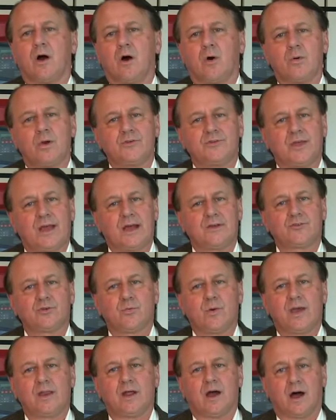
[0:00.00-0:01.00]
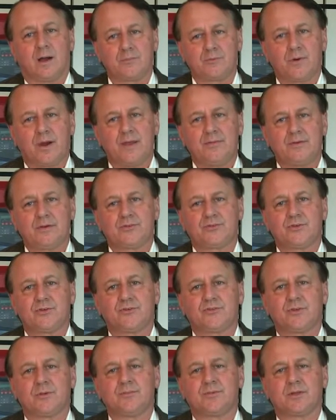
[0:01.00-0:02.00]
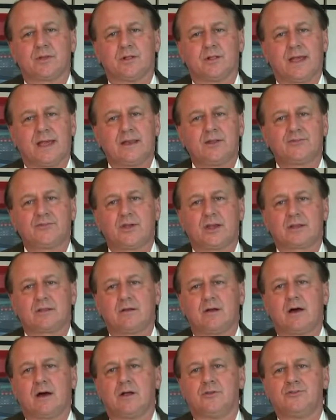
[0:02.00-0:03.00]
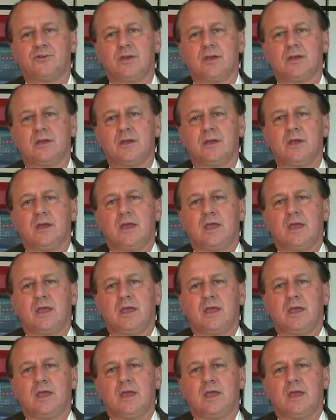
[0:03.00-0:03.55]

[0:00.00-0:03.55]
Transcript: always has a way to upgrade their system to the latest technology,